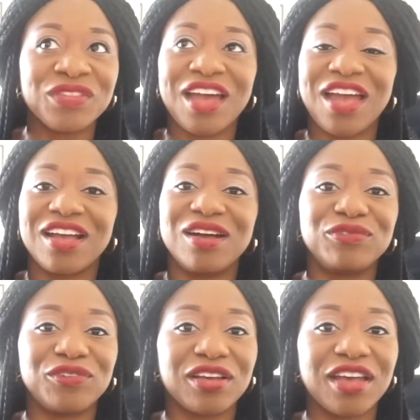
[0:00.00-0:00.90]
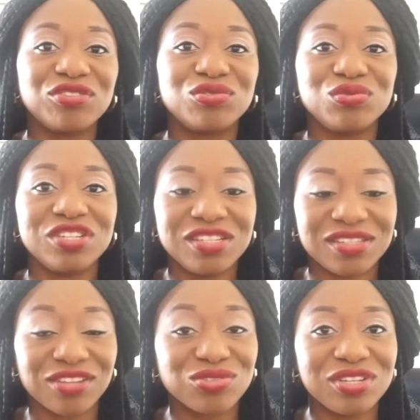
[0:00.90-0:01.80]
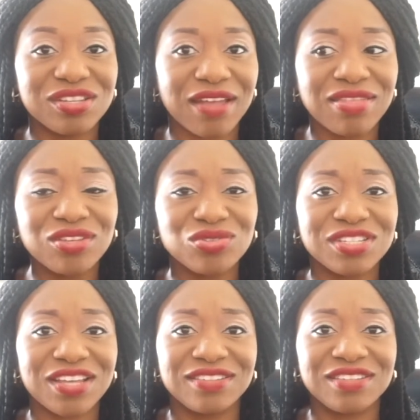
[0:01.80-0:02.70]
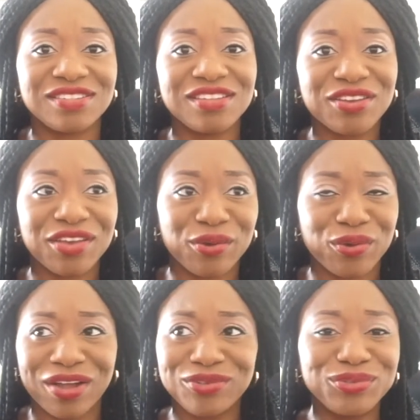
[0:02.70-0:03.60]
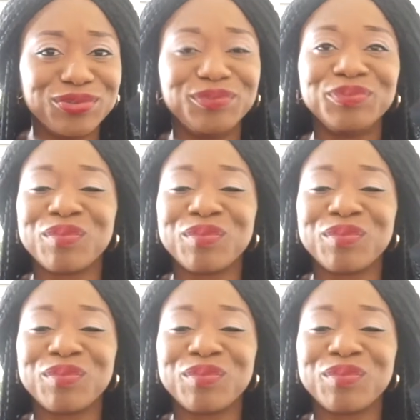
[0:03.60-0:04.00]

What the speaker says: I can't forget Sunita. I think Sunita is a Snake Girl. I don't know.